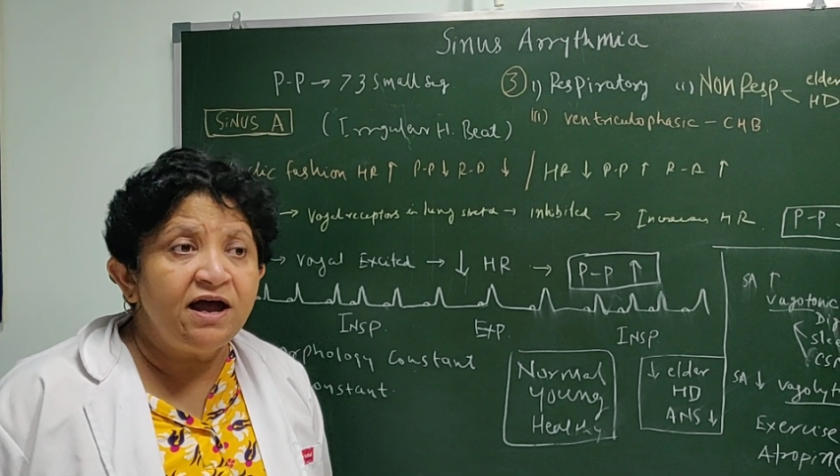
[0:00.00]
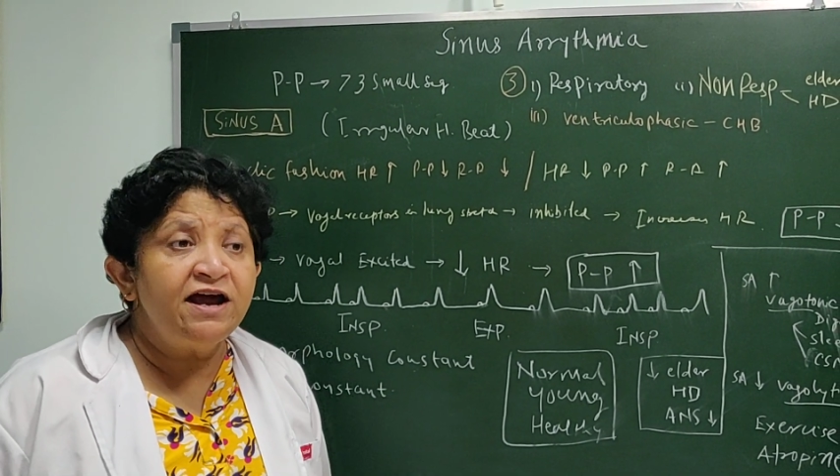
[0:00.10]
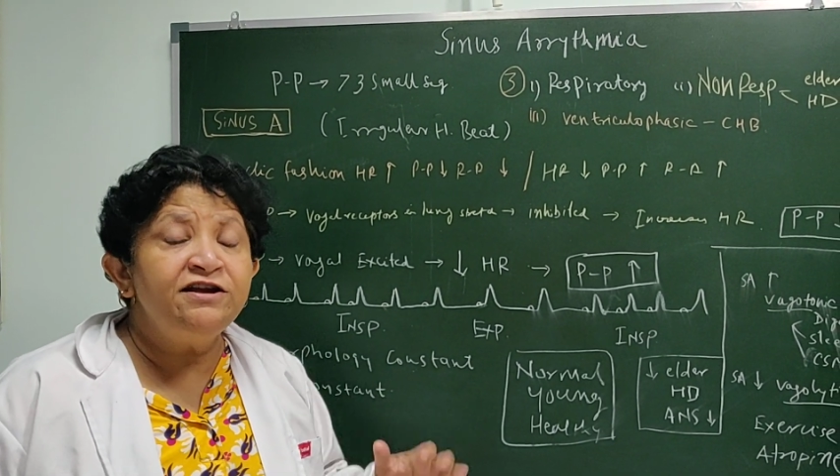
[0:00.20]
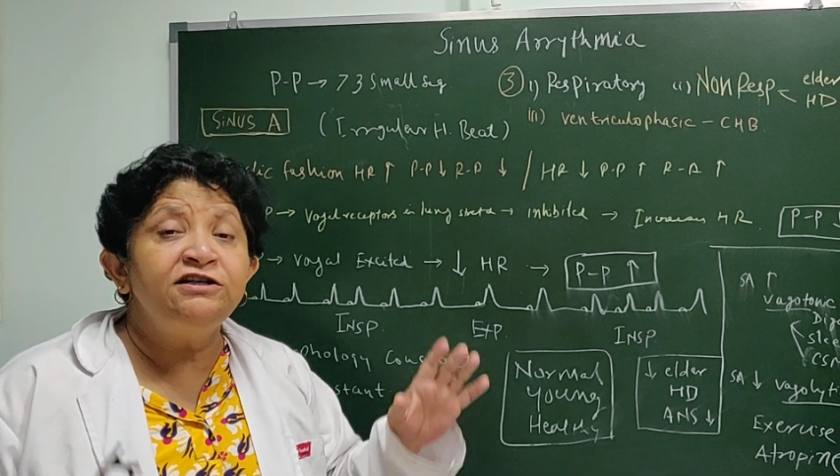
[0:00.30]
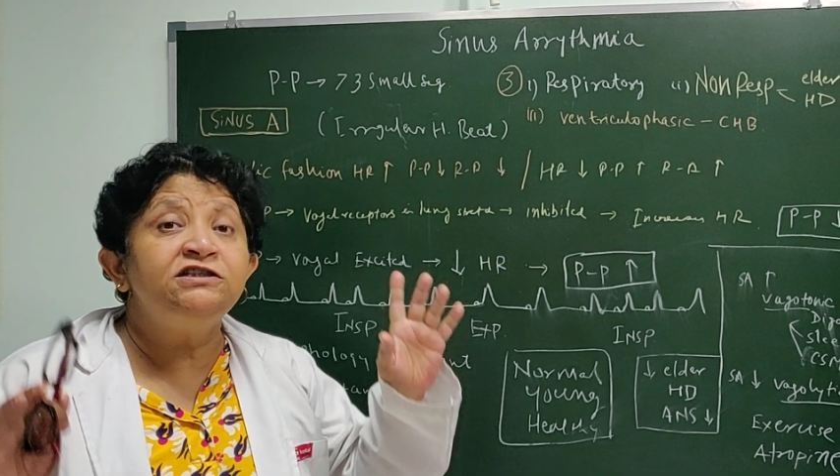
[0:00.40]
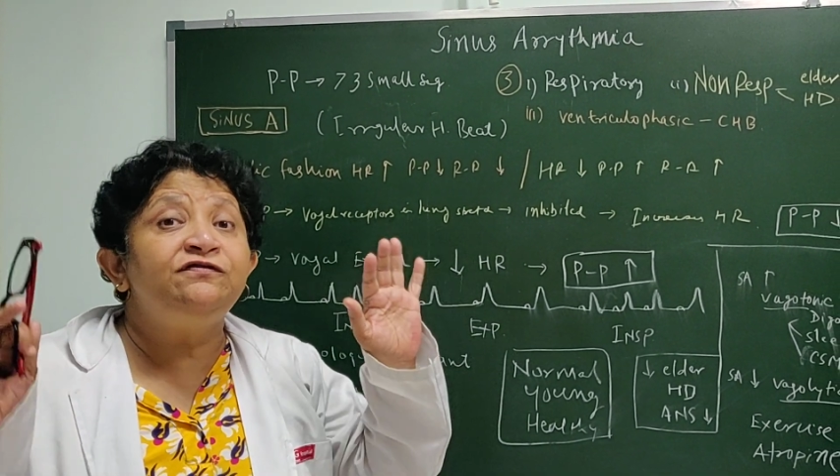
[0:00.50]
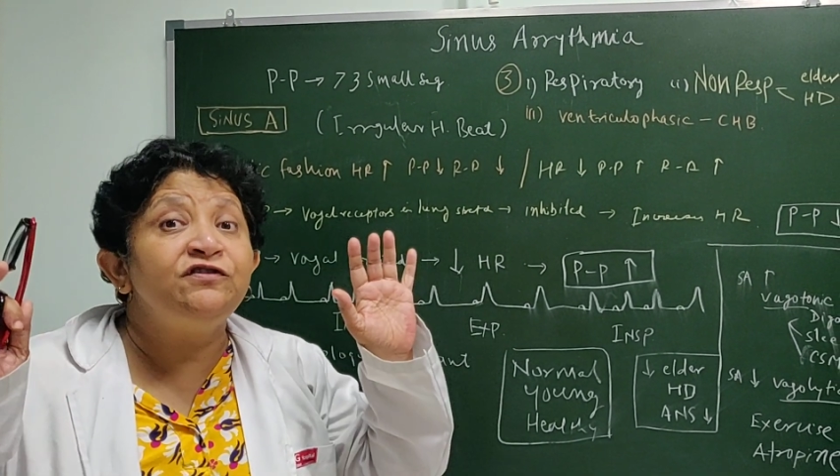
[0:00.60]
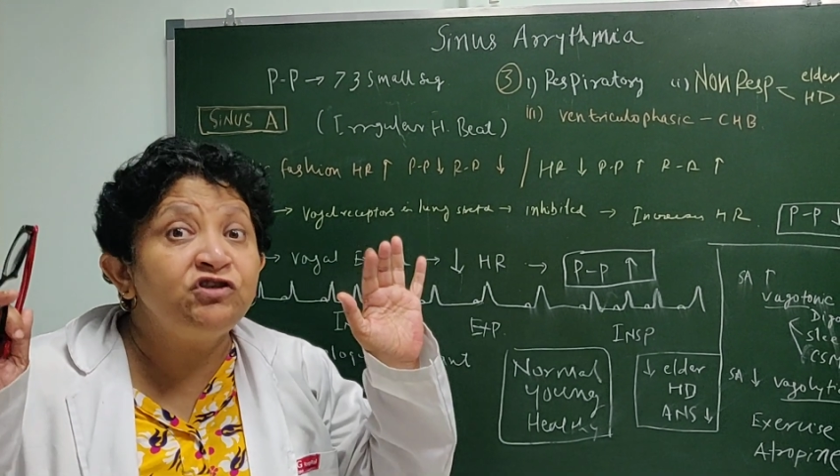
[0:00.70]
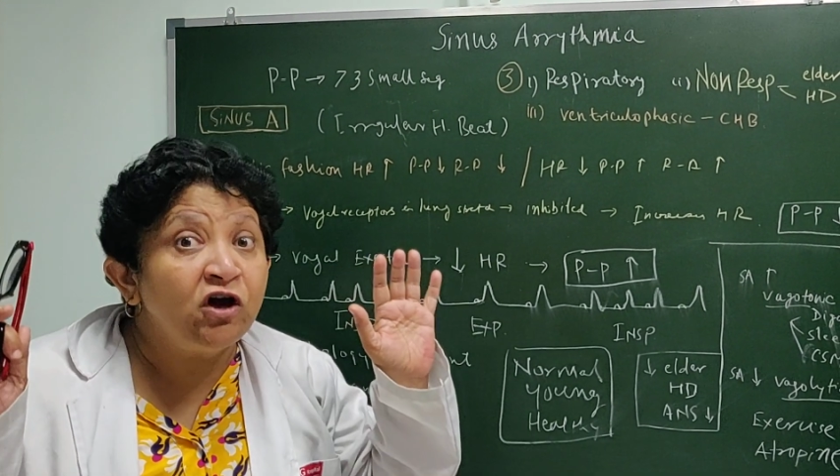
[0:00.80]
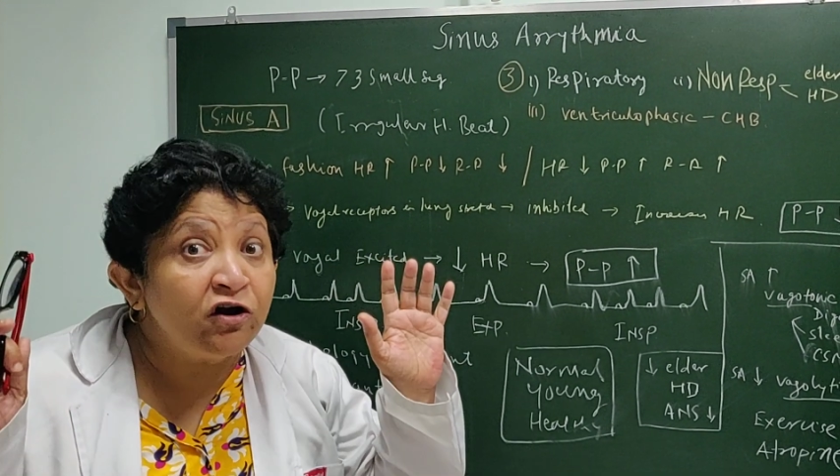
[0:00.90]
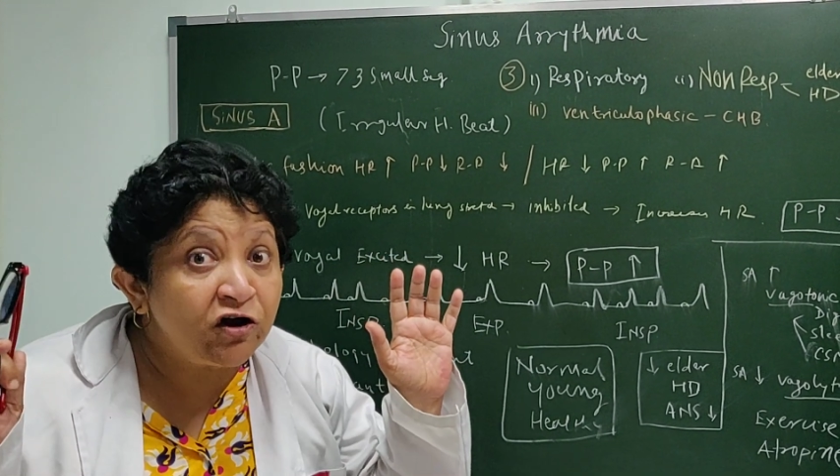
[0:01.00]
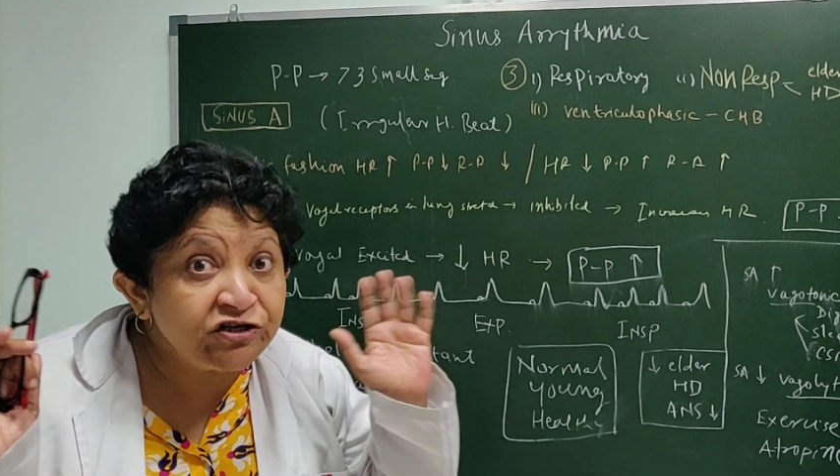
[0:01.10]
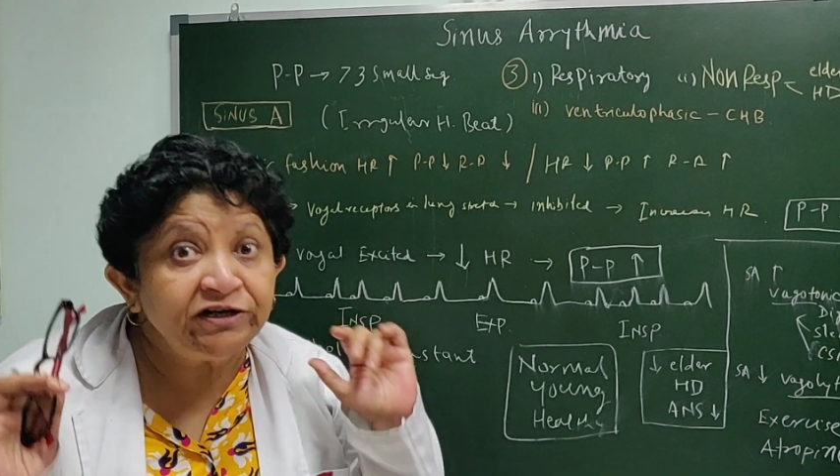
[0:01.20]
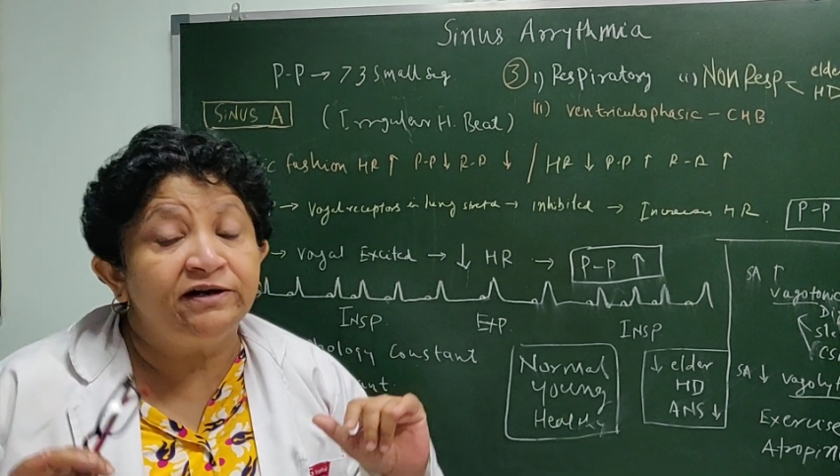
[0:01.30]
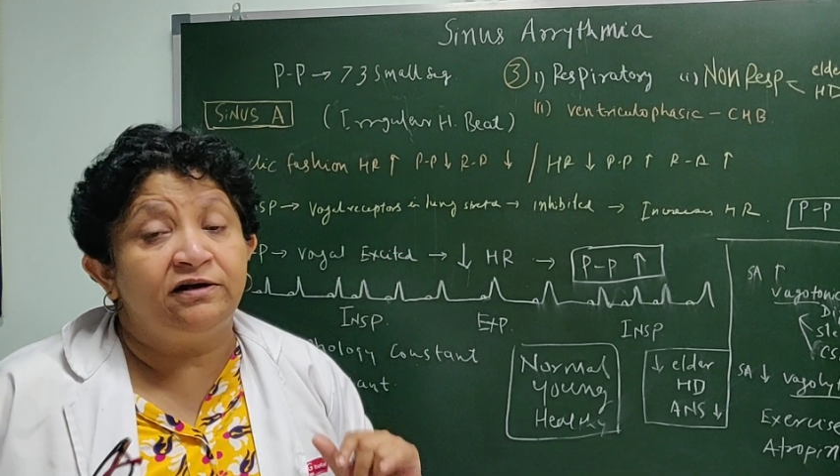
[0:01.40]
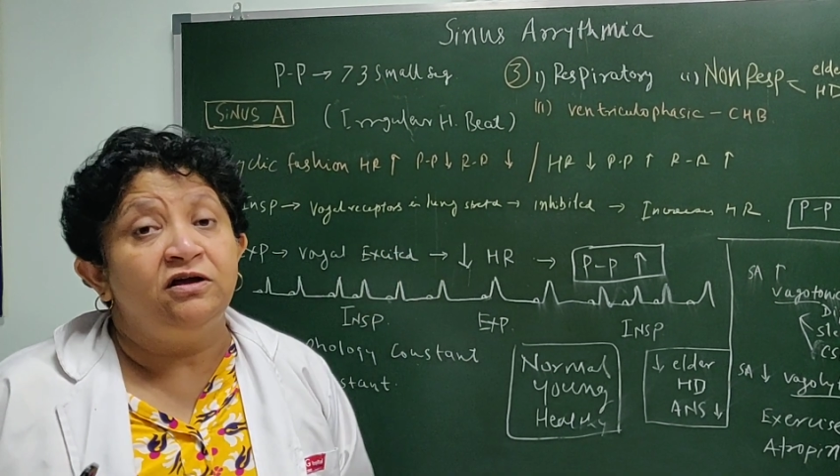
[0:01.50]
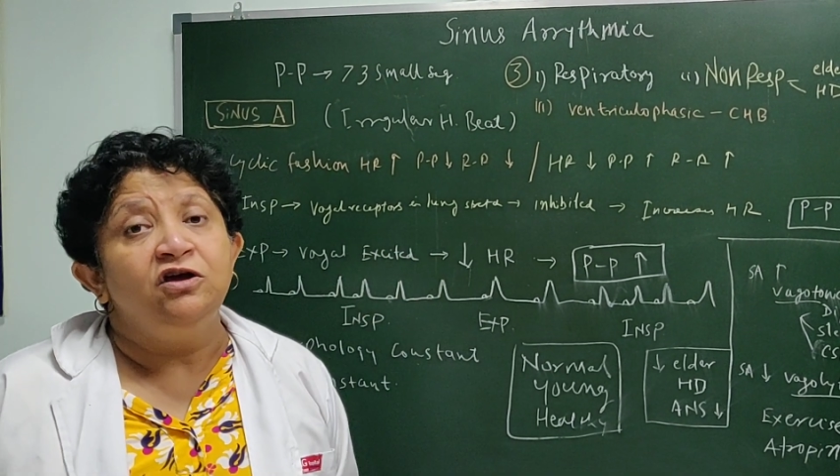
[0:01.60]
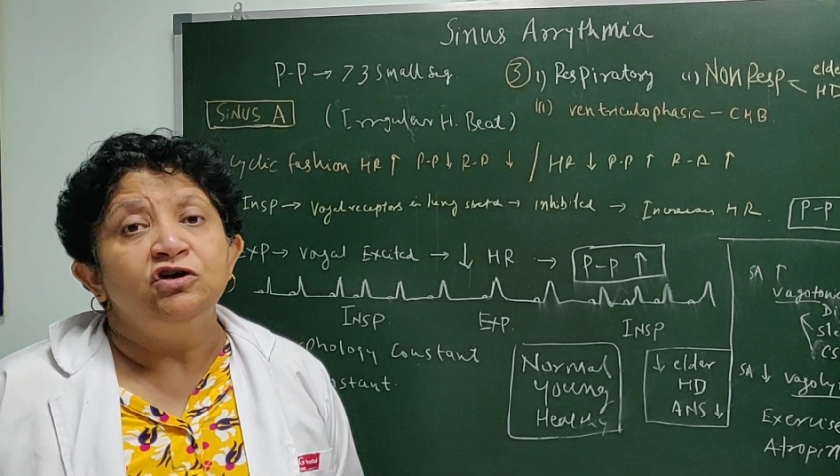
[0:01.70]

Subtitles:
and it is physiological.